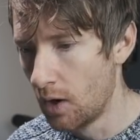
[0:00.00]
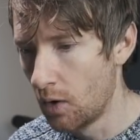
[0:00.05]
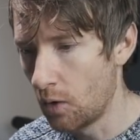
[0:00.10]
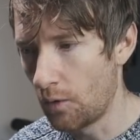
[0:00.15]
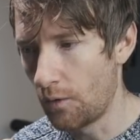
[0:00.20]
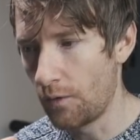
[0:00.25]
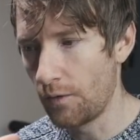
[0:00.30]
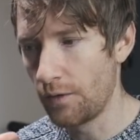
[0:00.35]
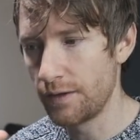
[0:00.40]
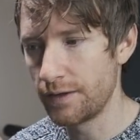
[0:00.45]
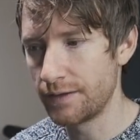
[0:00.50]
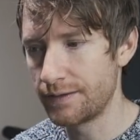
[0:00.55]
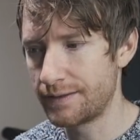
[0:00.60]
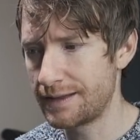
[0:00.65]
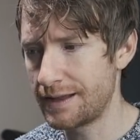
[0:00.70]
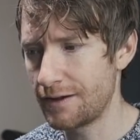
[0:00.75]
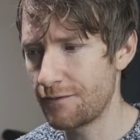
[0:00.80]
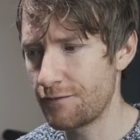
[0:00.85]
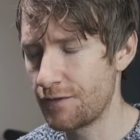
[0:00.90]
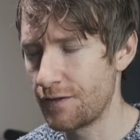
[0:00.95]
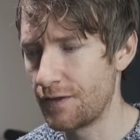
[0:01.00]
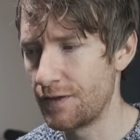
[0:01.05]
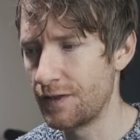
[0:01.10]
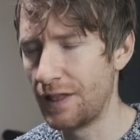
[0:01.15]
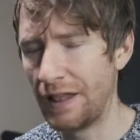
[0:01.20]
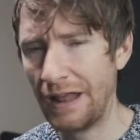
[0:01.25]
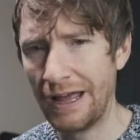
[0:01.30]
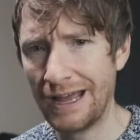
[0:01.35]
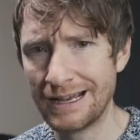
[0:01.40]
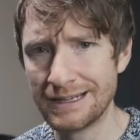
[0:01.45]
all the different
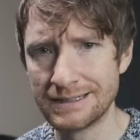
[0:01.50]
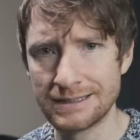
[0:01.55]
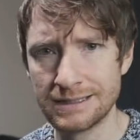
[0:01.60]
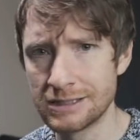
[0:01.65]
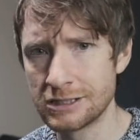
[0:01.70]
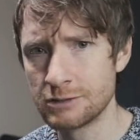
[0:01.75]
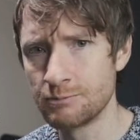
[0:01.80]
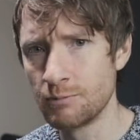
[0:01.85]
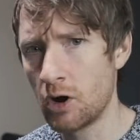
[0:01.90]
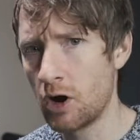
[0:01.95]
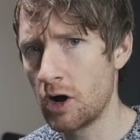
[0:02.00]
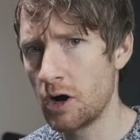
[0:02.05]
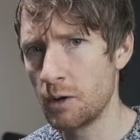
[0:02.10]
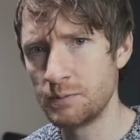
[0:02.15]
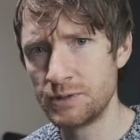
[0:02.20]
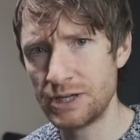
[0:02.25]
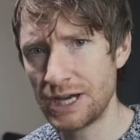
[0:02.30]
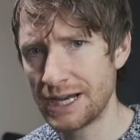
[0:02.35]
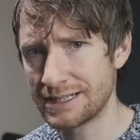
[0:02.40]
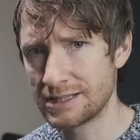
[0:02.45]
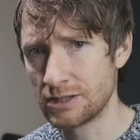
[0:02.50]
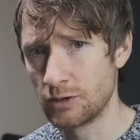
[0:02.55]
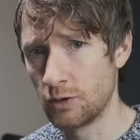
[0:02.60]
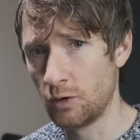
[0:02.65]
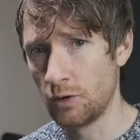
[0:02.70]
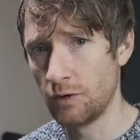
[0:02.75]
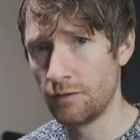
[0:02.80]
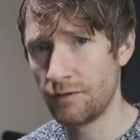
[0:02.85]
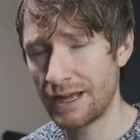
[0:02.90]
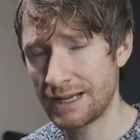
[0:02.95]
layers and smart objects and
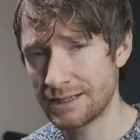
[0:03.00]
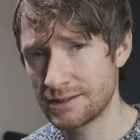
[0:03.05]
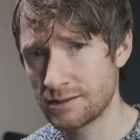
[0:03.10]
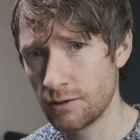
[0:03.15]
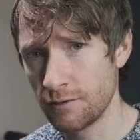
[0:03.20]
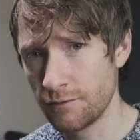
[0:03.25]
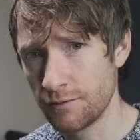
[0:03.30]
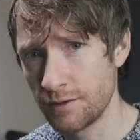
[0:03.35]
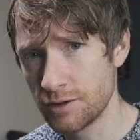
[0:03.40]
all of that stuff.